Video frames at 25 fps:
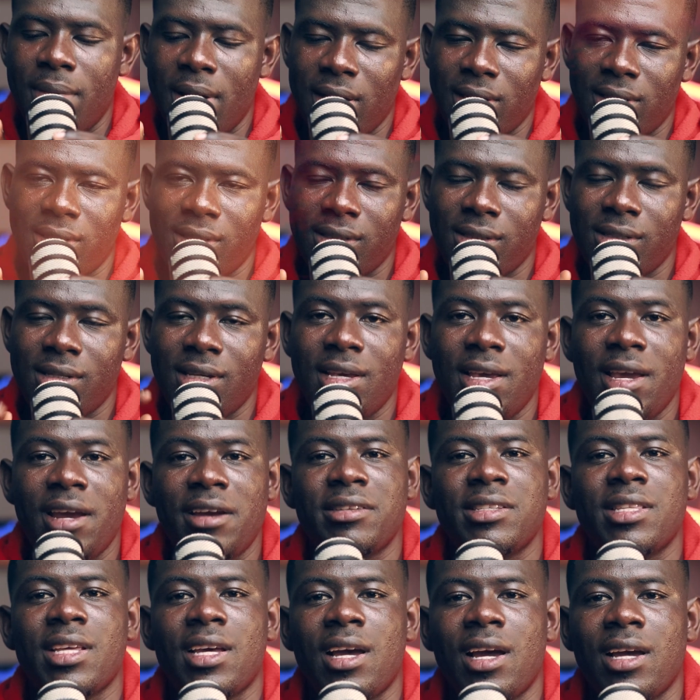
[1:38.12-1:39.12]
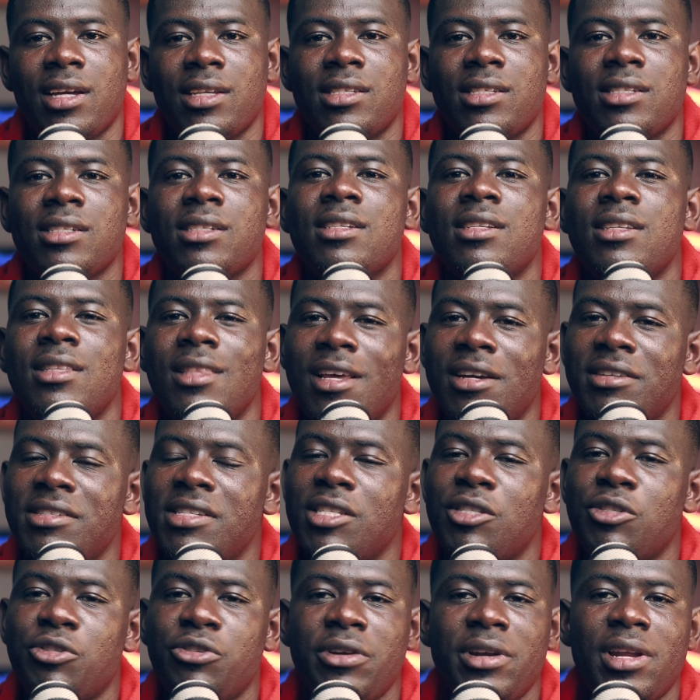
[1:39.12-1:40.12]
But here's the catch. There's
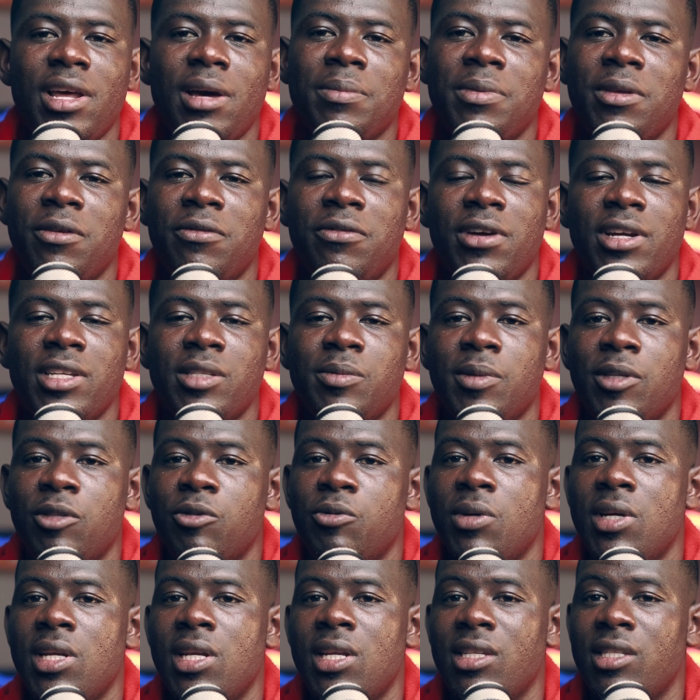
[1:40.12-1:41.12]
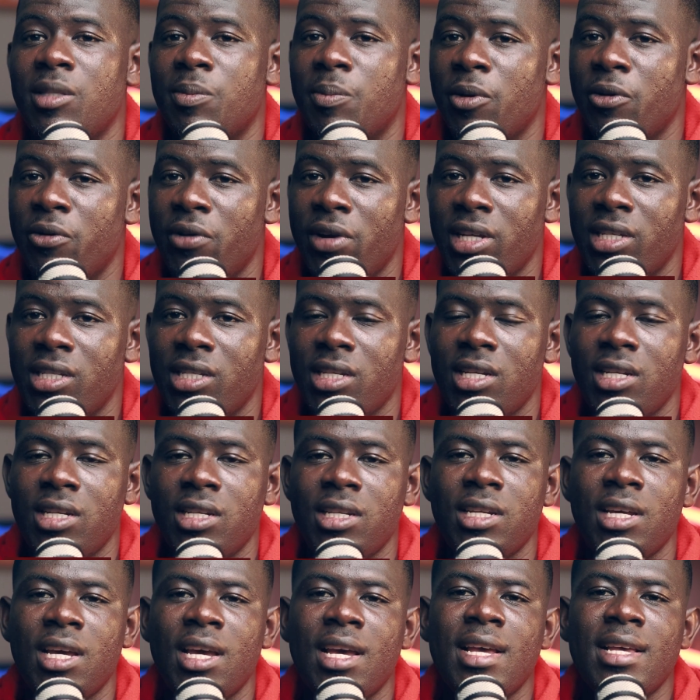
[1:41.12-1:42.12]
a straight up difference between
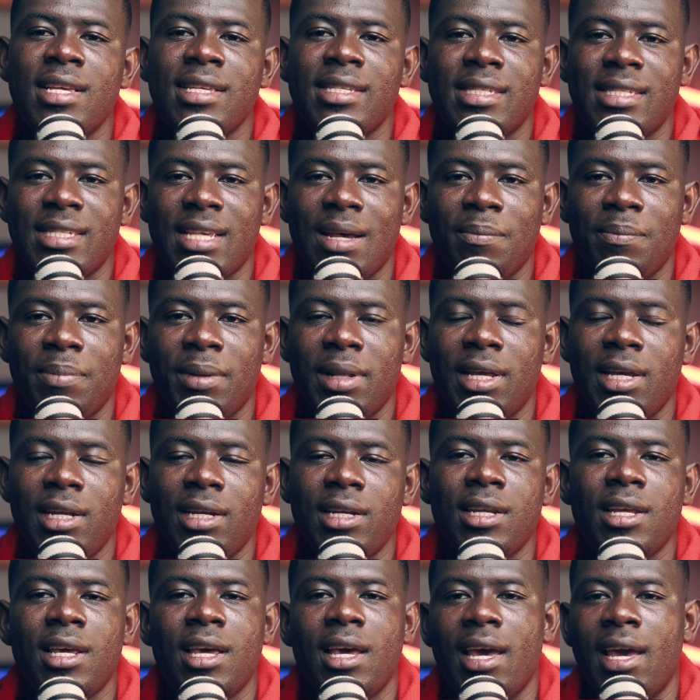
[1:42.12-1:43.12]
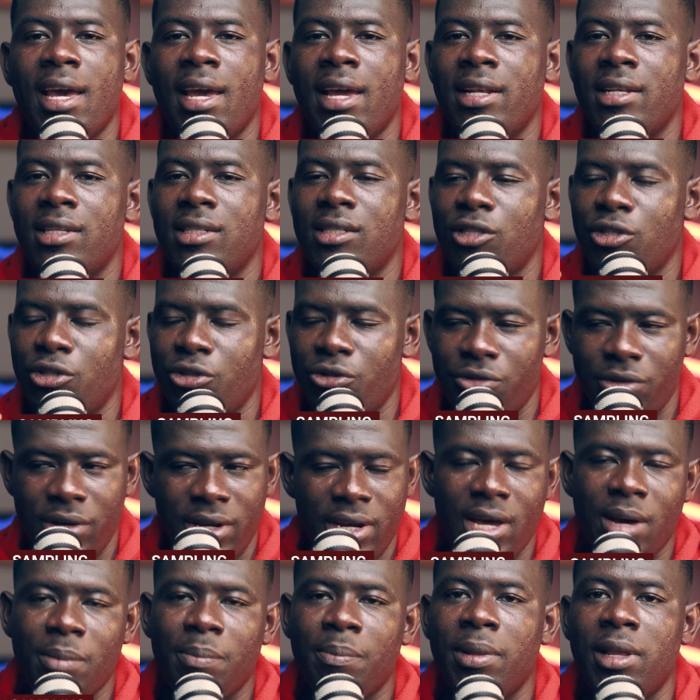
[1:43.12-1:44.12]
inspiration, sampling, and
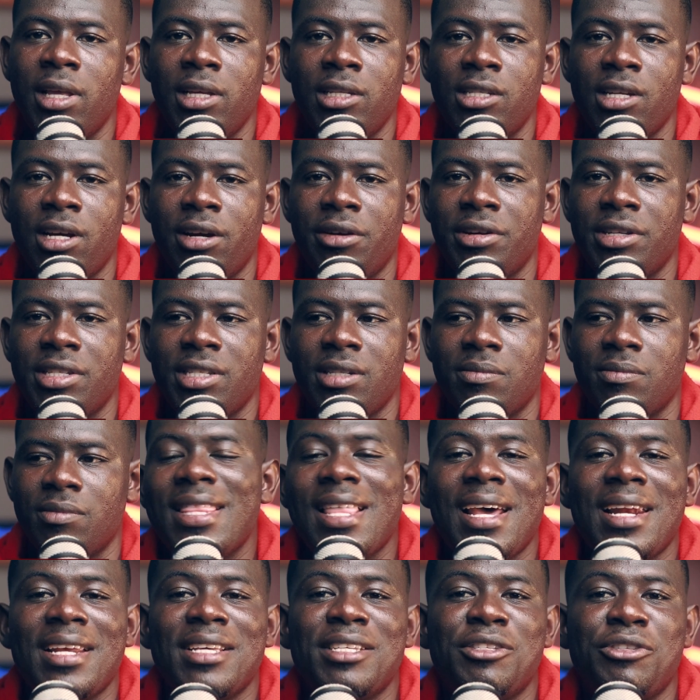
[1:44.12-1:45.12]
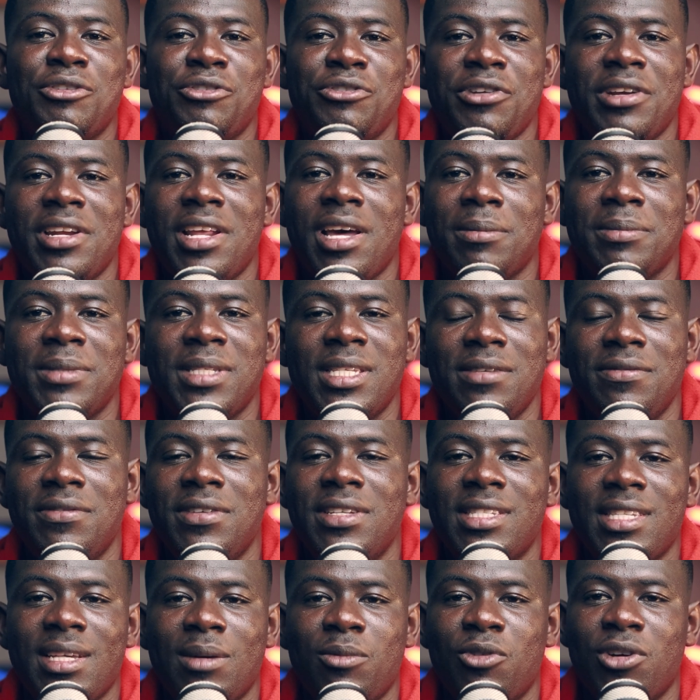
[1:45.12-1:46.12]
straight up plagiarism. That is straight up
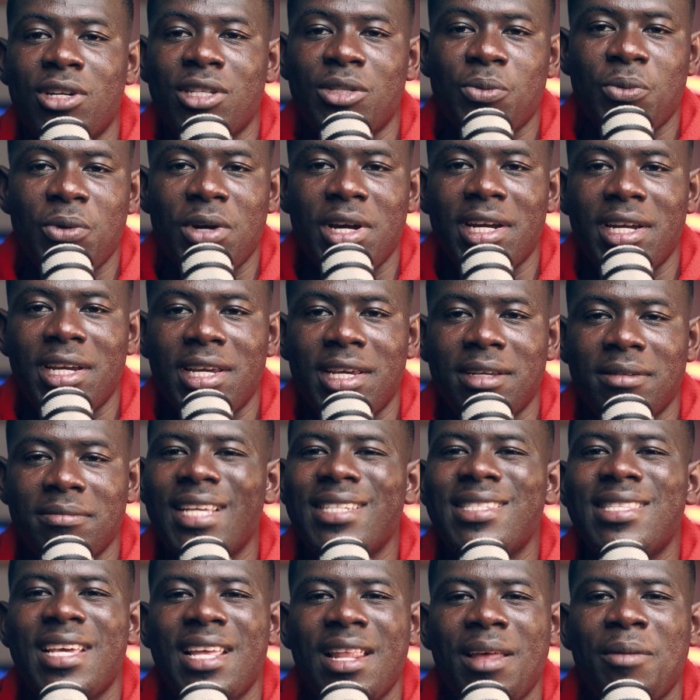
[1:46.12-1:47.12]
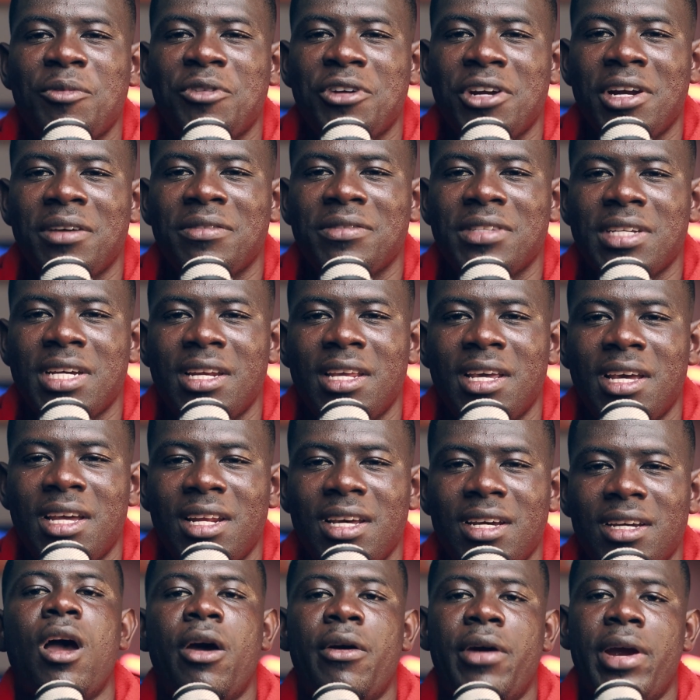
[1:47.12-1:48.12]
thieving someone's work. Let's take them one after the
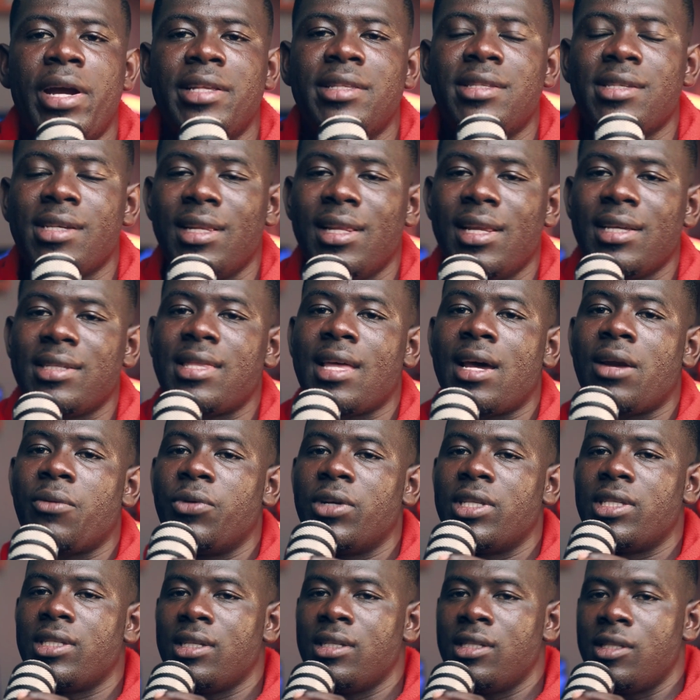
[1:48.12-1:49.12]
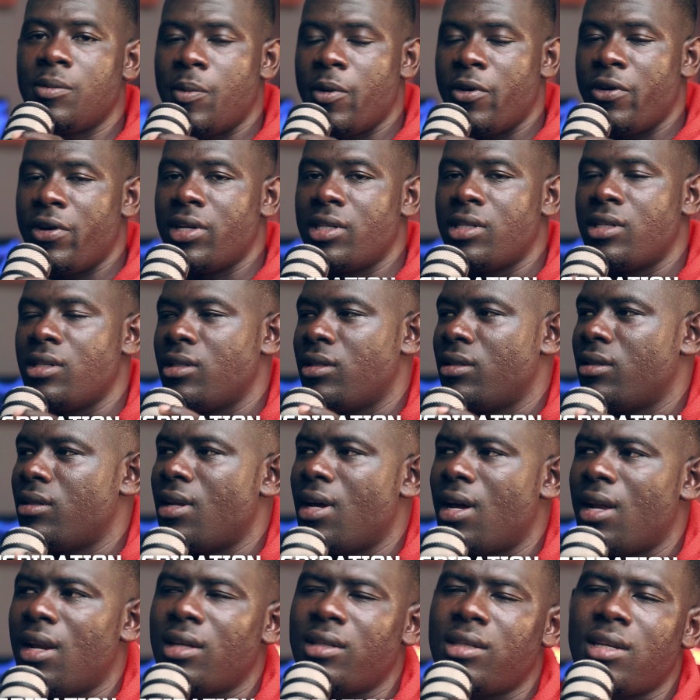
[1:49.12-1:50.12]
other. All right, let's start with inspiration.
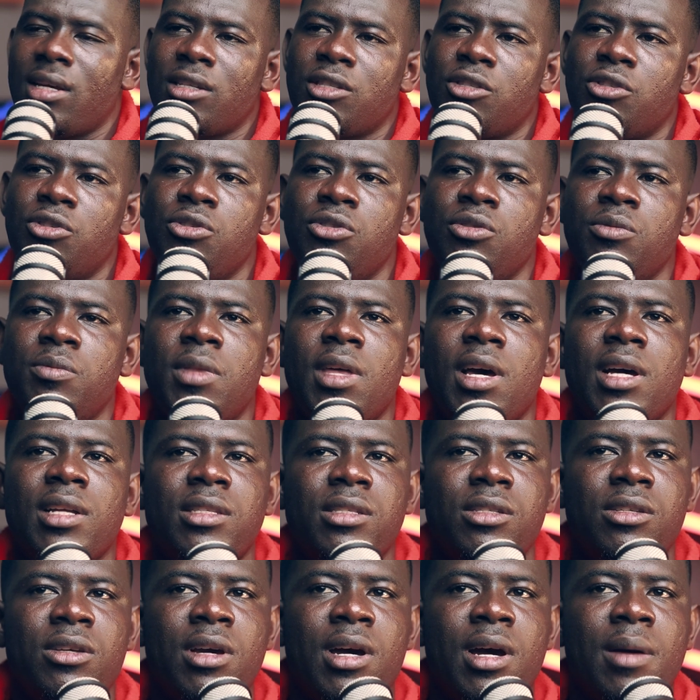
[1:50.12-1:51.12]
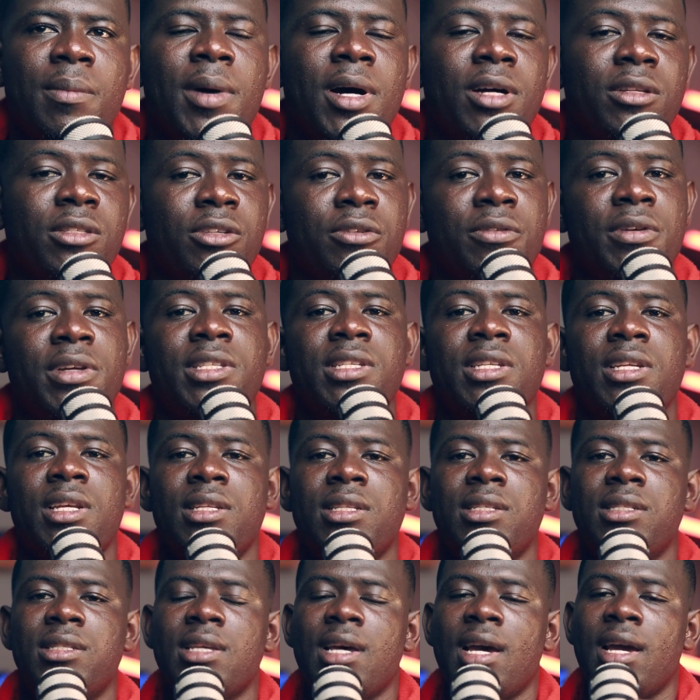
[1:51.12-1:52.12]
Now let's assume that you're about creating a
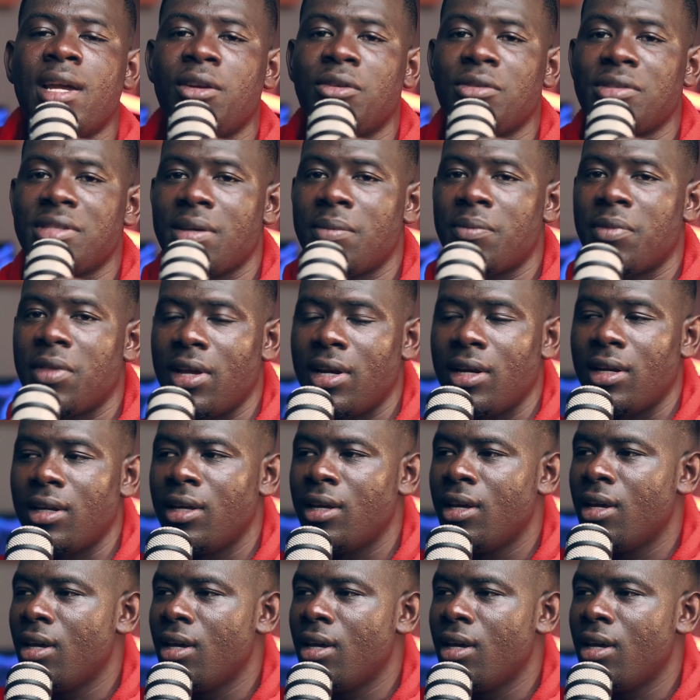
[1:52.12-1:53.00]
design or something.